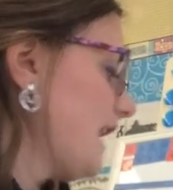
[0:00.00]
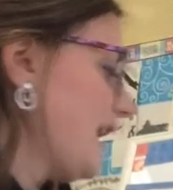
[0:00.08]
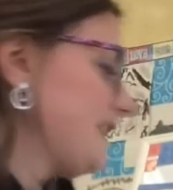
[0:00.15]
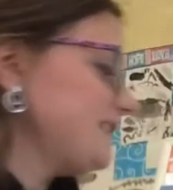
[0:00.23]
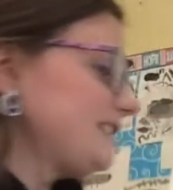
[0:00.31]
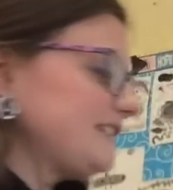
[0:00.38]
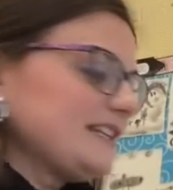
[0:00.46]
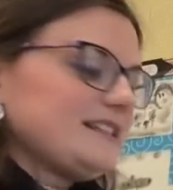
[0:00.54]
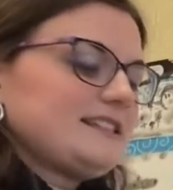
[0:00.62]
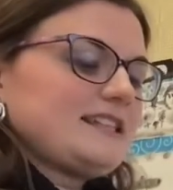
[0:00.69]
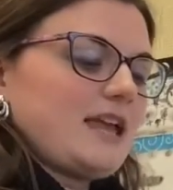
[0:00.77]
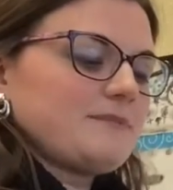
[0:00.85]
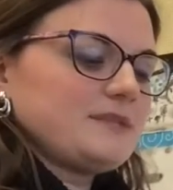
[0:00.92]
and 6
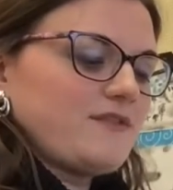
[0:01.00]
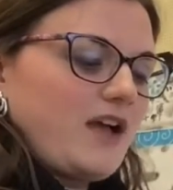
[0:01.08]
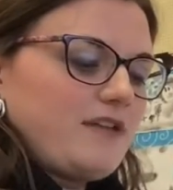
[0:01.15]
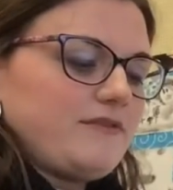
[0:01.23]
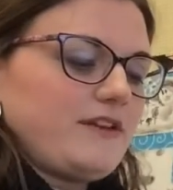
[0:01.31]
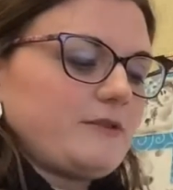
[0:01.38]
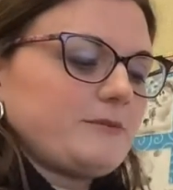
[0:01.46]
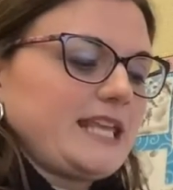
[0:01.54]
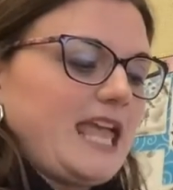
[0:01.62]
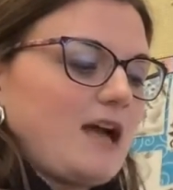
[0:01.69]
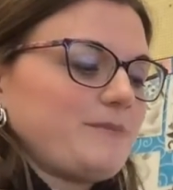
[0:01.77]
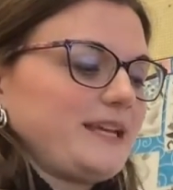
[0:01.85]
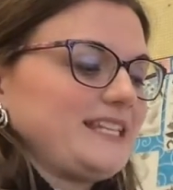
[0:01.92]
times 5, if I were to
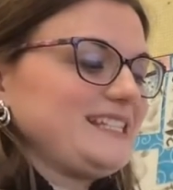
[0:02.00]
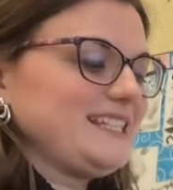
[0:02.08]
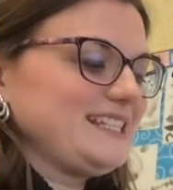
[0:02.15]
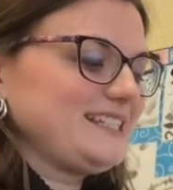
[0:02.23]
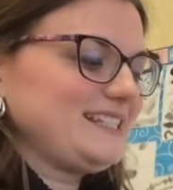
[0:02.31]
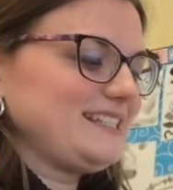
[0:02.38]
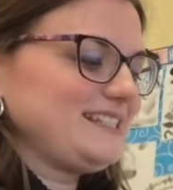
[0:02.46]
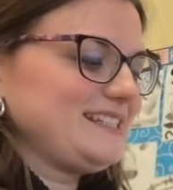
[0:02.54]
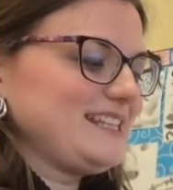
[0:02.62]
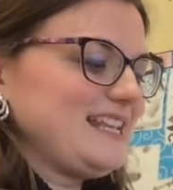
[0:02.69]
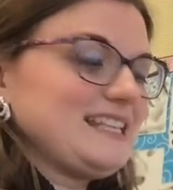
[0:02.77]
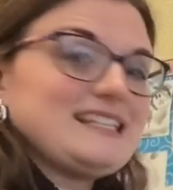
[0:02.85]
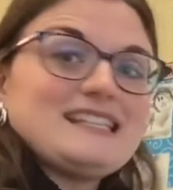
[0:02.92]
count by 6s,
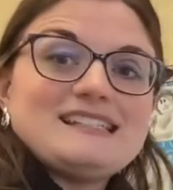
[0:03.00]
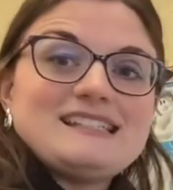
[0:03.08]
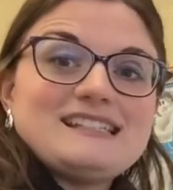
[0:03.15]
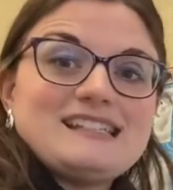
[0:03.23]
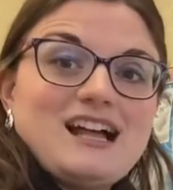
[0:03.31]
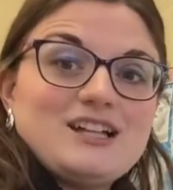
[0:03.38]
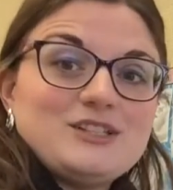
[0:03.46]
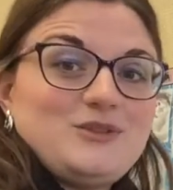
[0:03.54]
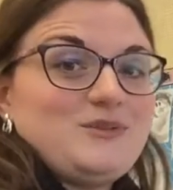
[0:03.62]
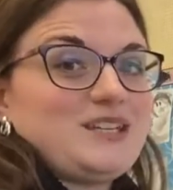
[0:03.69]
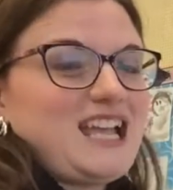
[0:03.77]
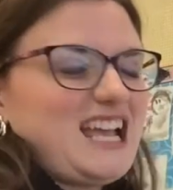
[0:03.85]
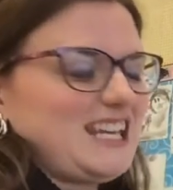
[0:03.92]
I'll do
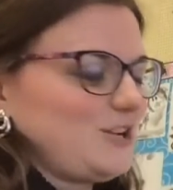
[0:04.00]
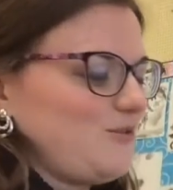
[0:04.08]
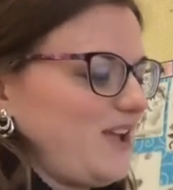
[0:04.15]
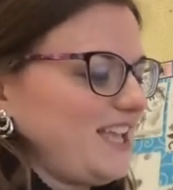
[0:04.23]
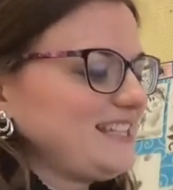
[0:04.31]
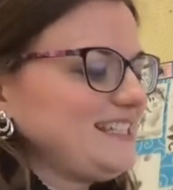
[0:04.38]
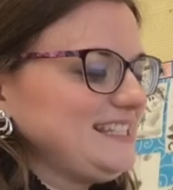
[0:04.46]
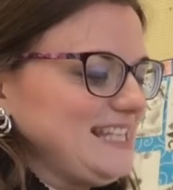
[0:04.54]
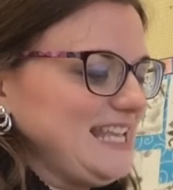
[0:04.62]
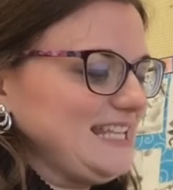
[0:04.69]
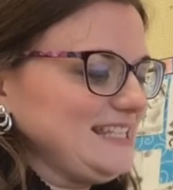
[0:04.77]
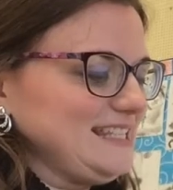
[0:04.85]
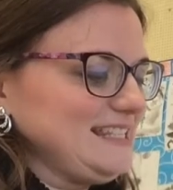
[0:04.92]
it kind of quick.
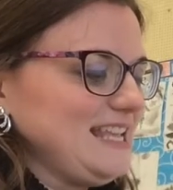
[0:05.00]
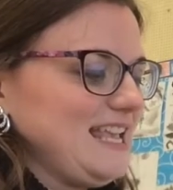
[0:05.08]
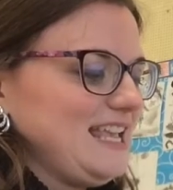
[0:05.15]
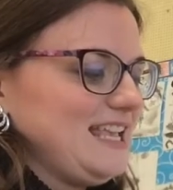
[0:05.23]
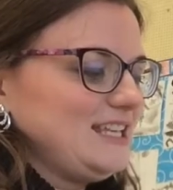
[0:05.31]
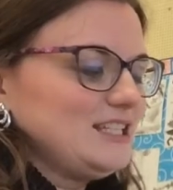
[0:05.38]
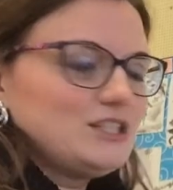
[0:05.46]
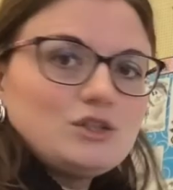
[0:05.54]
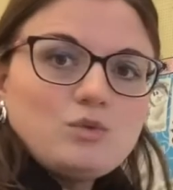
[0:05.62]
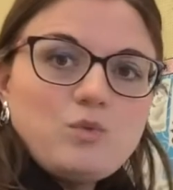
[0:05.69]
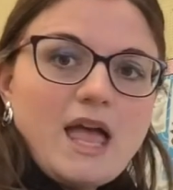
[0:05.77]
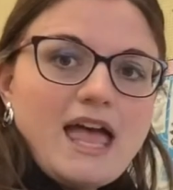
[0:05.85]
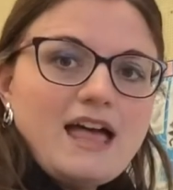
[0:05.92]
6,
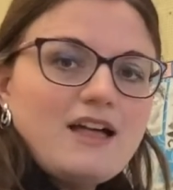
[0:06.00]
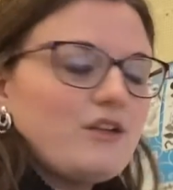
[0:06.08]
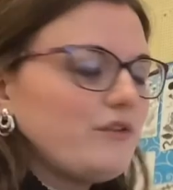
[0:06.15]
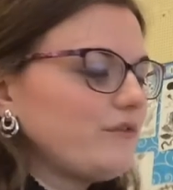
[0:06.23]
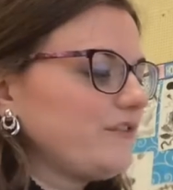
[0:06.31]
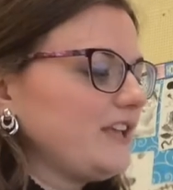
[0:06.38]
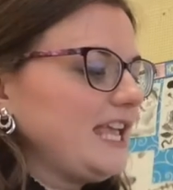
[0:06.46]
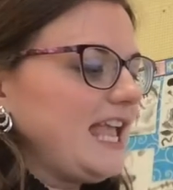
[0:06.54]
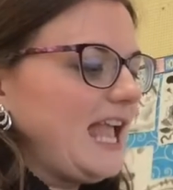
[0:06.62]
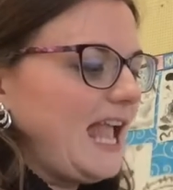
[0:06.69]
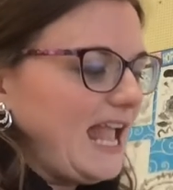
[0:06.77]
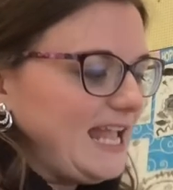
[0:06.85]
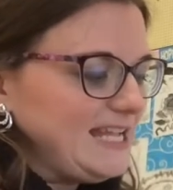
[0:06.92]
12,
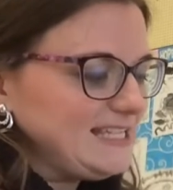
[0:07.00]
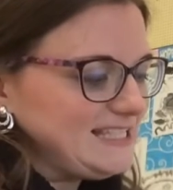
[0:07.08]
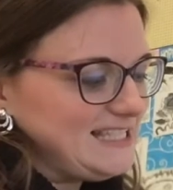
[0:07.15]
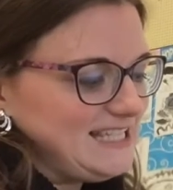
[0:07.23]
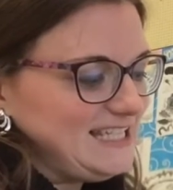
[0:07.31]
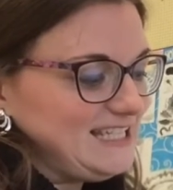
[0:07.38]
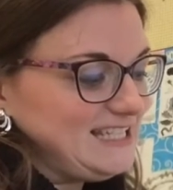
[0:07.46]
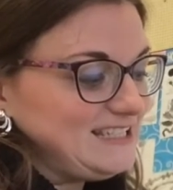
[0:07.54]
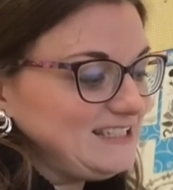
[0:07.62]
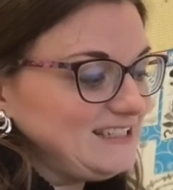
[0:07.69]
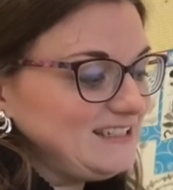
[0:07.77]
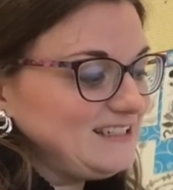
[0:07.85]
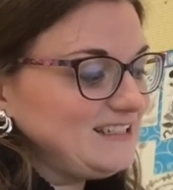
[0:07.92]
18,
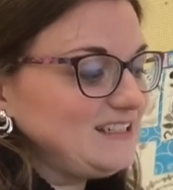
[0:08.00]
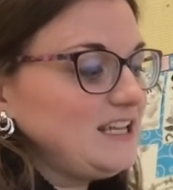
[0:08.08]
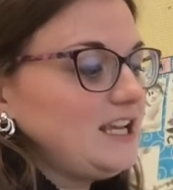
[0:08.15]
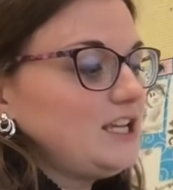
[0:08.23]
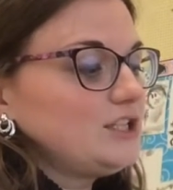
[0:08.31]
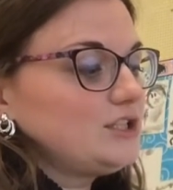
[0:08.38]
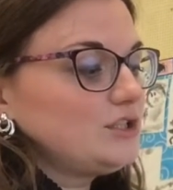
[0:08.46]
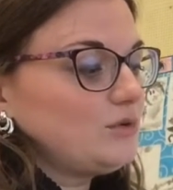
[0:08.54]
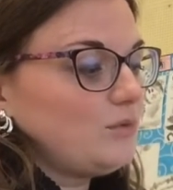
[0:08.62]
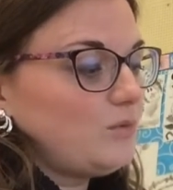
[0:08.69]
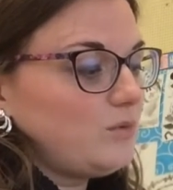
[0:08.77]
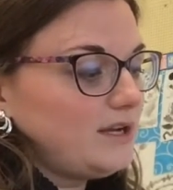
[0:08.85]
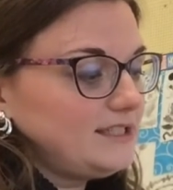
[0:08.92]

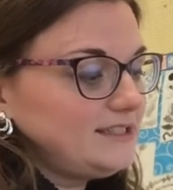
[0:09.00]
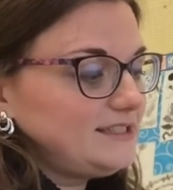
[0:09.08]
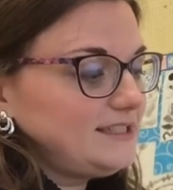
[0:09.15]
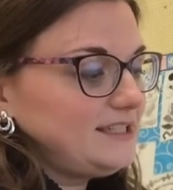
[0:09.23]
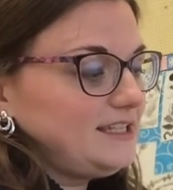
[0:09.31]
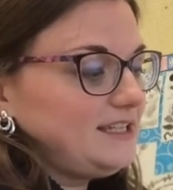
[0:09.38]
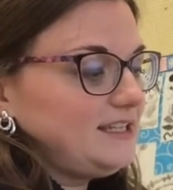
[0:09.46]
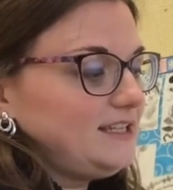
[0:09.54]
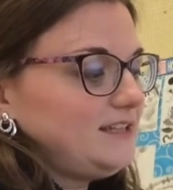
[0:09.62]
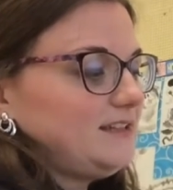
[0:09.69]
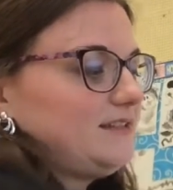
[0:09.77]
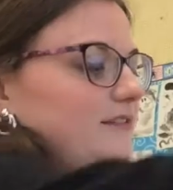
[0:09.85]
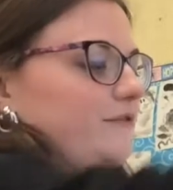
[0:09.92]

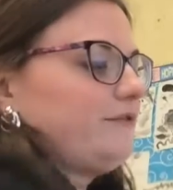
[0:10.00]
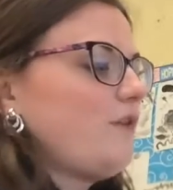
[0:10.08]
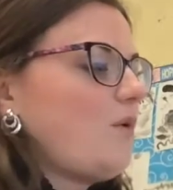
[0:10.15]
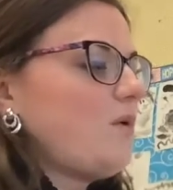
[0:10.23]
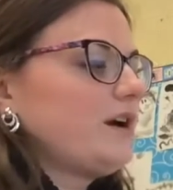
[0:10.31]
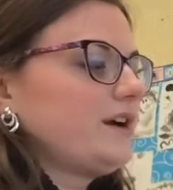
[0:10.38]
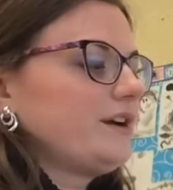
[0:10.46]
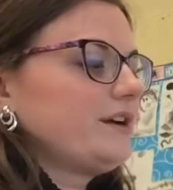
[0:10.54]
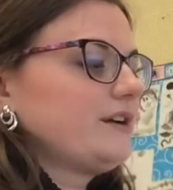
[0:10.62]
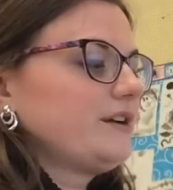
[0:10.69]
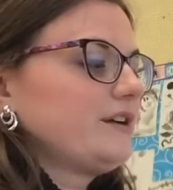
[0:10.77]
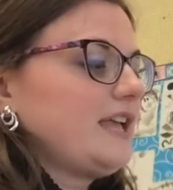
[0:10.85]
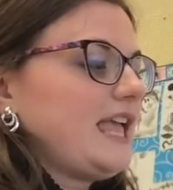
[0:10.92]
24,
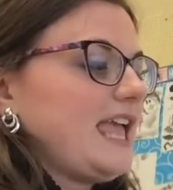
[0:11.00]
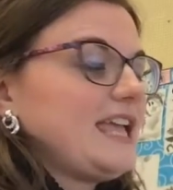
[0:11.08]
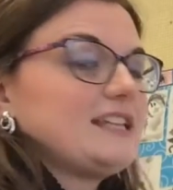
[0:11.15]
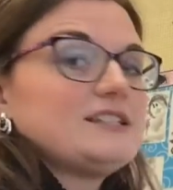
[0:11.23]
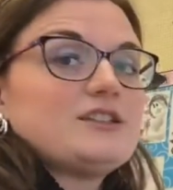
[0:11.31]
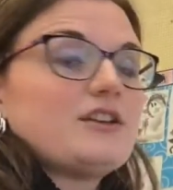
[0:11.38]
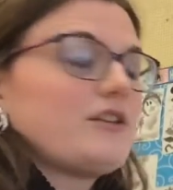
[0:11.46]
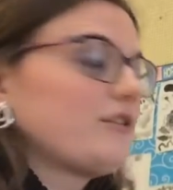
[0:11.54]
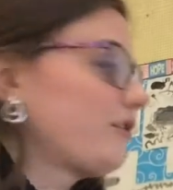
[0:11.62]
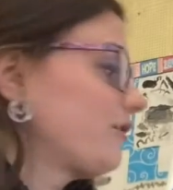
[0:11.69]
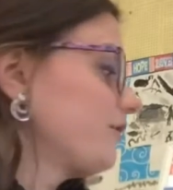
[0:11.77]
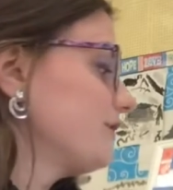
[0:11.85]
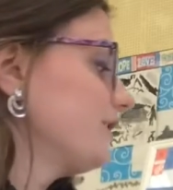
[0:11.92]
and
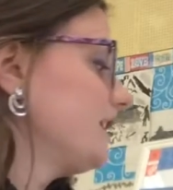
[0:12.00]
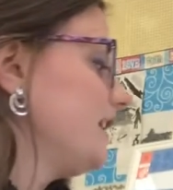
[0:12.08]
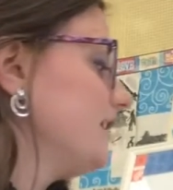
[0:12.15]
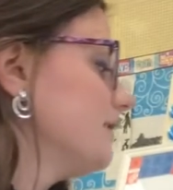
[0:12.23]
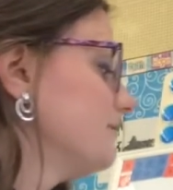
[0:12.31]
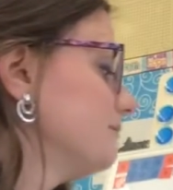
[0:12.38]
30.